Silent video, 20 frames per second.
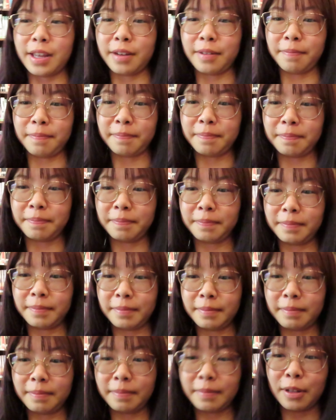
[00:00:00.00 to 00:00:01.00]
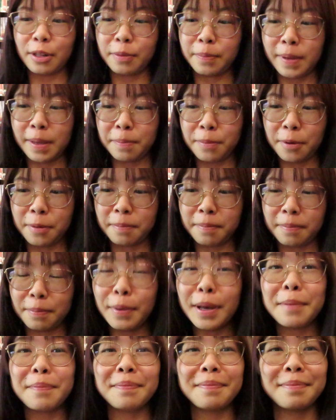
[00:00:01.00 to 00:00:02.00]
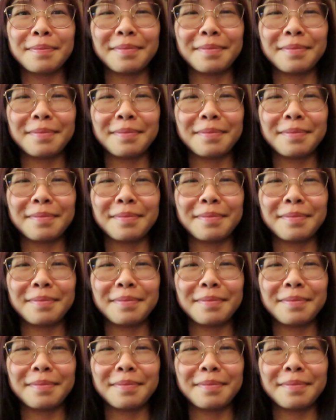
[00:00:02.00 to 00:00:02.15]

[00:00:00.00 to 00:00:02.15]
and other paper. But